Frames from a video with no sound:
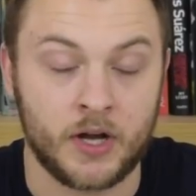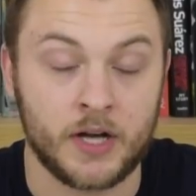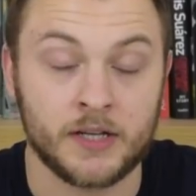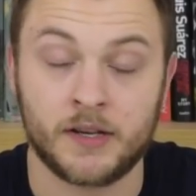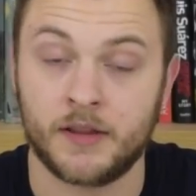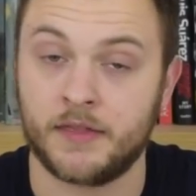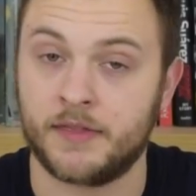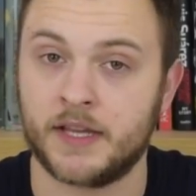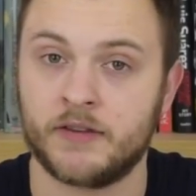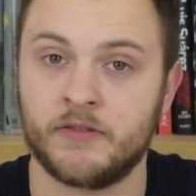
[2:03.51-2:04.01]
I
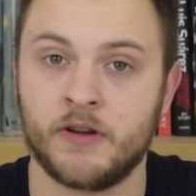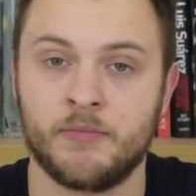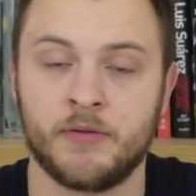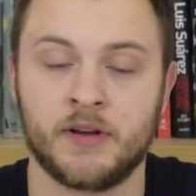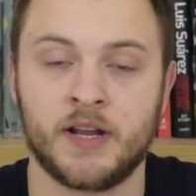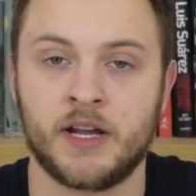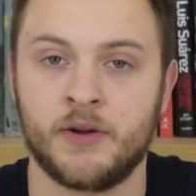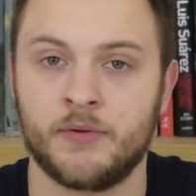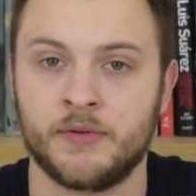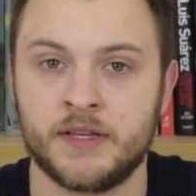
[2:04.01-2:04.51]
didn't think we'd
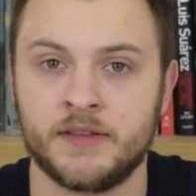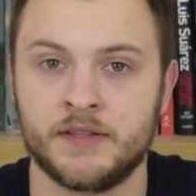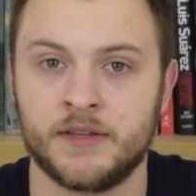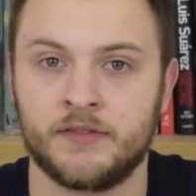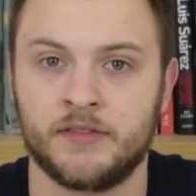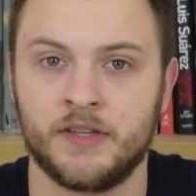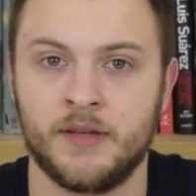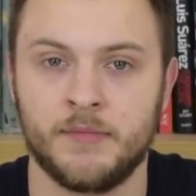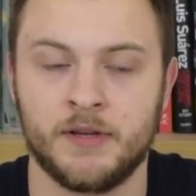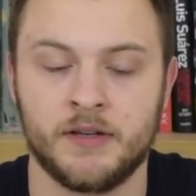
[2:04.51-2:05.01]
bring anyone in
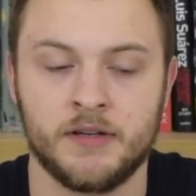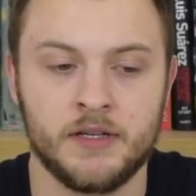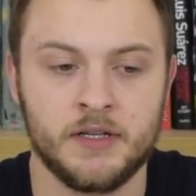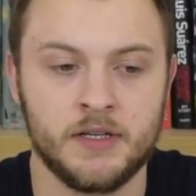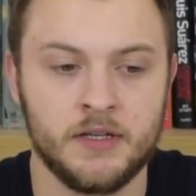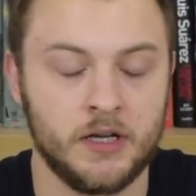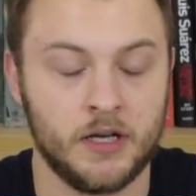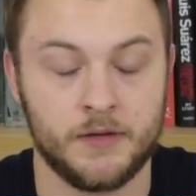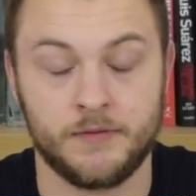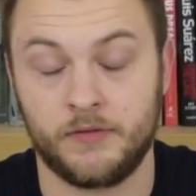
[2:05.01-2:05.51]
this summer,
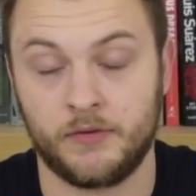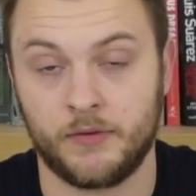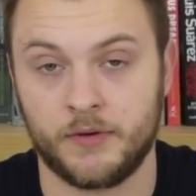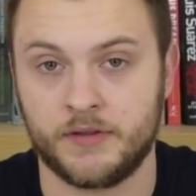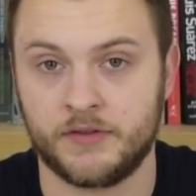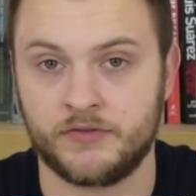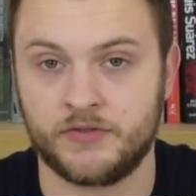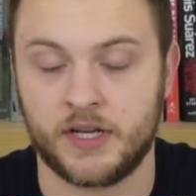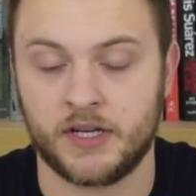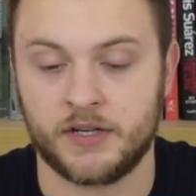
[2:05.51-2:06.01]
uh,
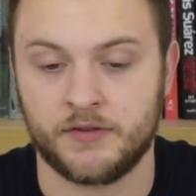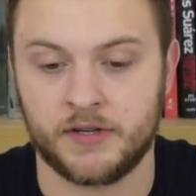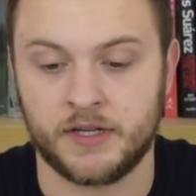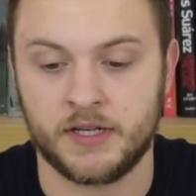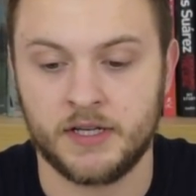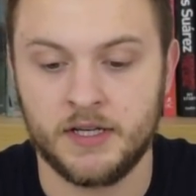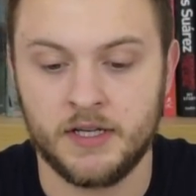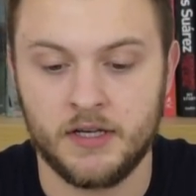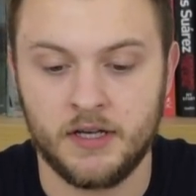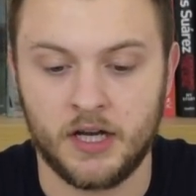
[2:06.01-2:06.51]
sorry, this
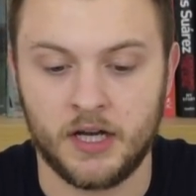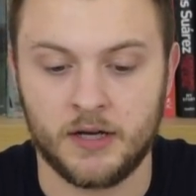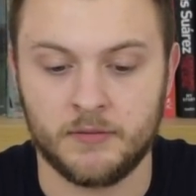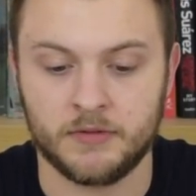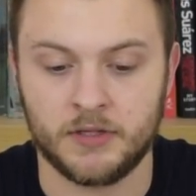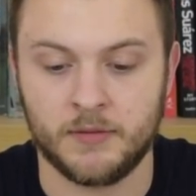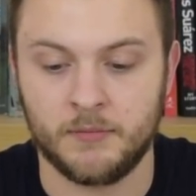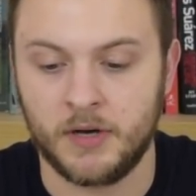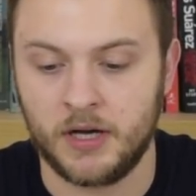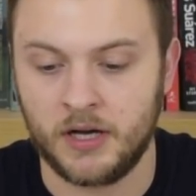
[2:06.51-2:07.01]
January.
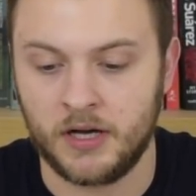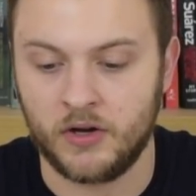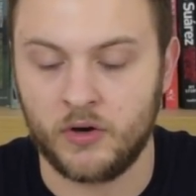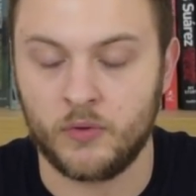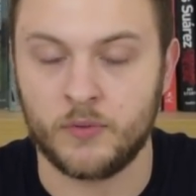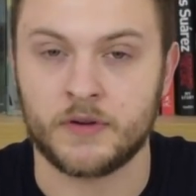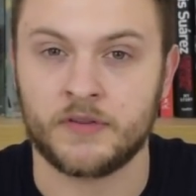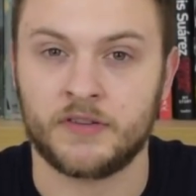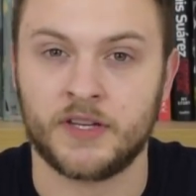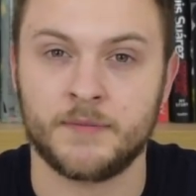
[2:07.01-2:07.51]
Um, Lamar
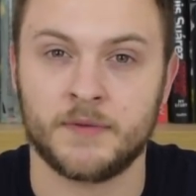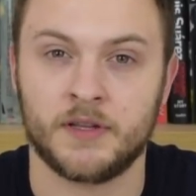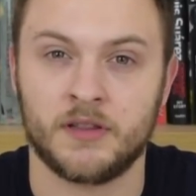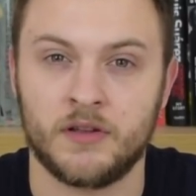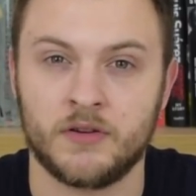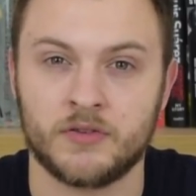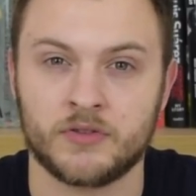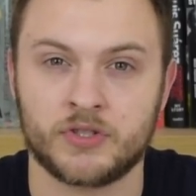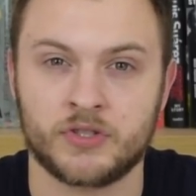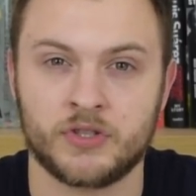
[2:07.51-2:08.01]
always seemed a
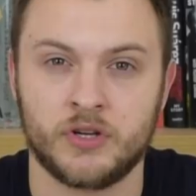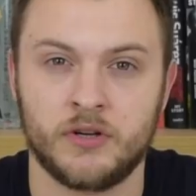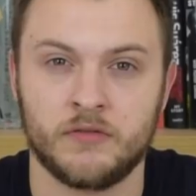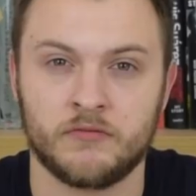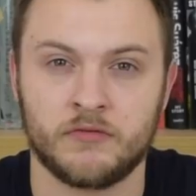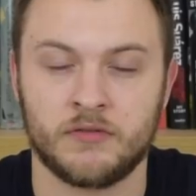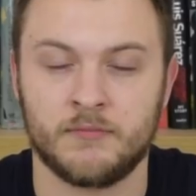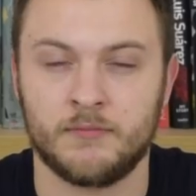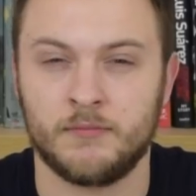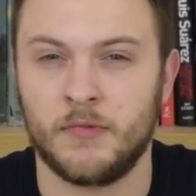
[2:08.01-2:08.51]
long
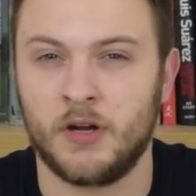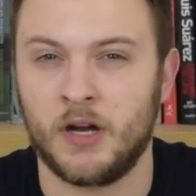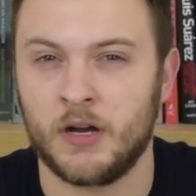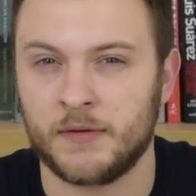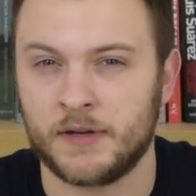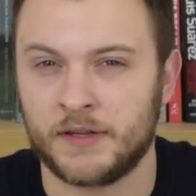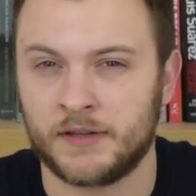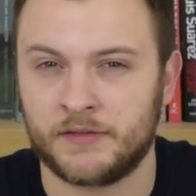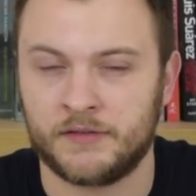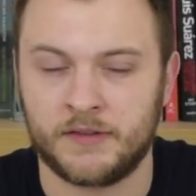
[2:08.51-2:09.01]
shot,
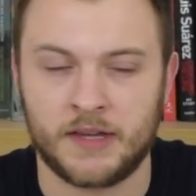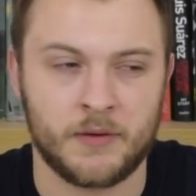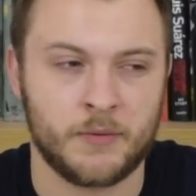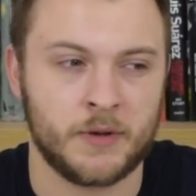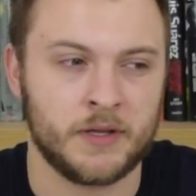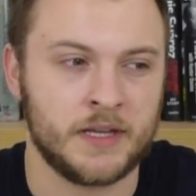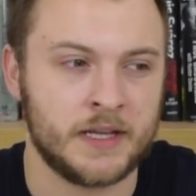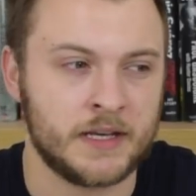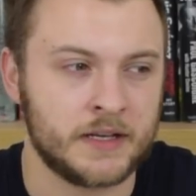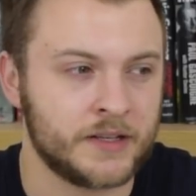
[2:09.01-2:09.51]
Mahrez, there
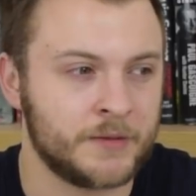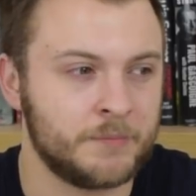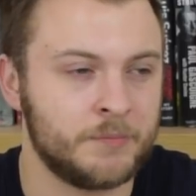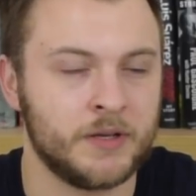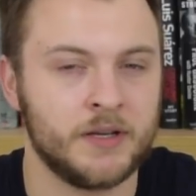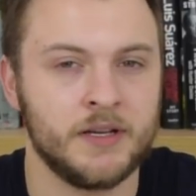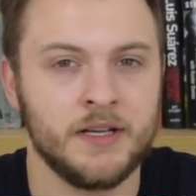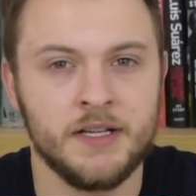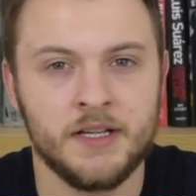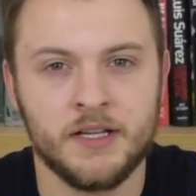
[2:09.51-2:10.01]
were links,
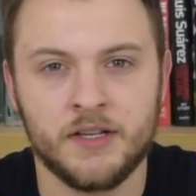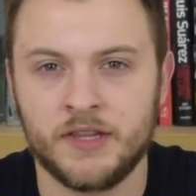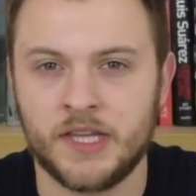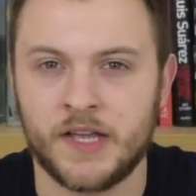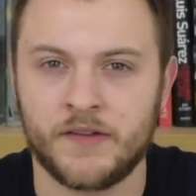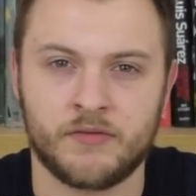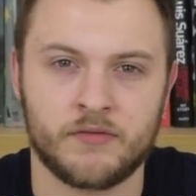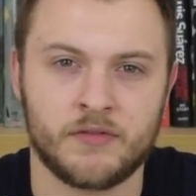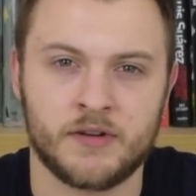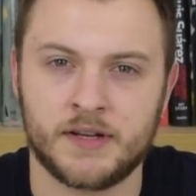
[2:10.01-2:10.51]
but
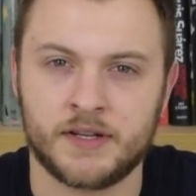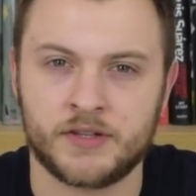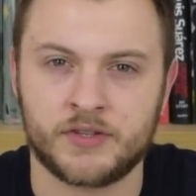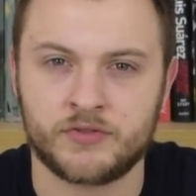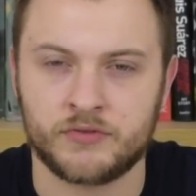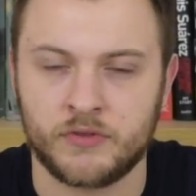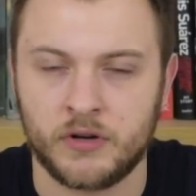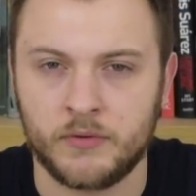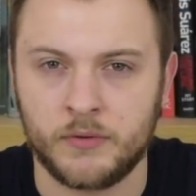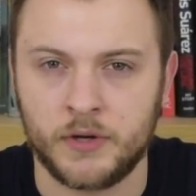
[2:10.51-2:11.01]
never really
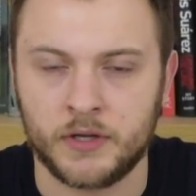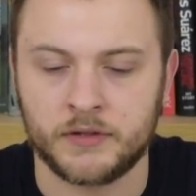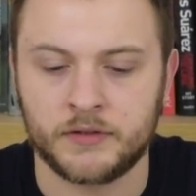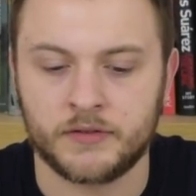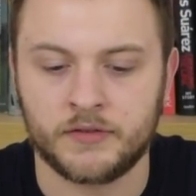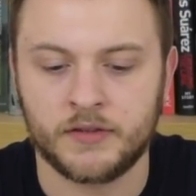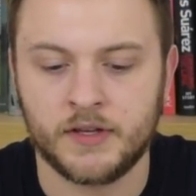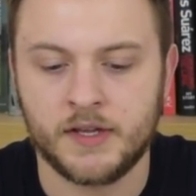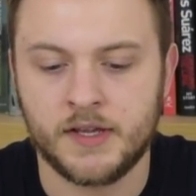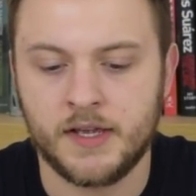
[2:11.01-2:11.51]
strong
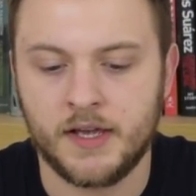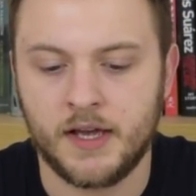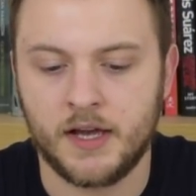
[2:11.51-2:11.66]
ones.